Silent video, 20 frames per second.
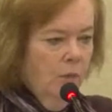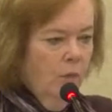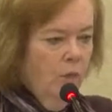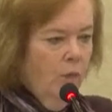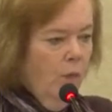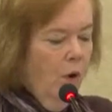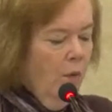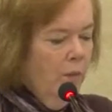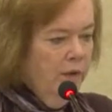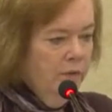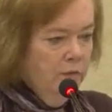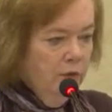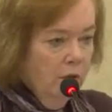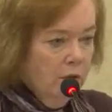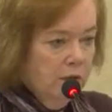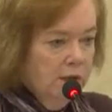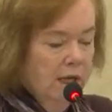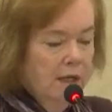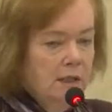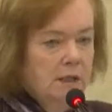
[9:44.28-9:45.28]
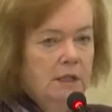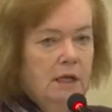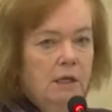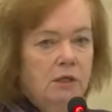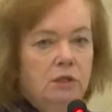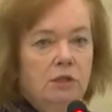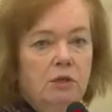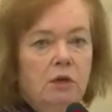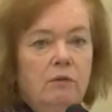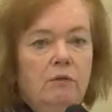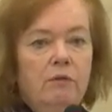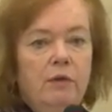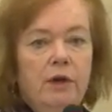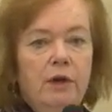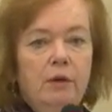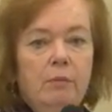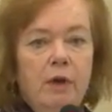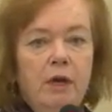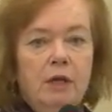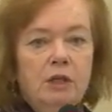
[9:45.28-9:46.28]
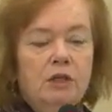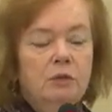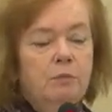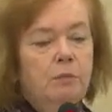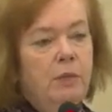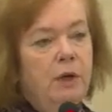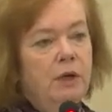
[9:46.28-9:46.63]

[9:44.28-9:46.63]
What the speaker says: what we've not yet touched on very much,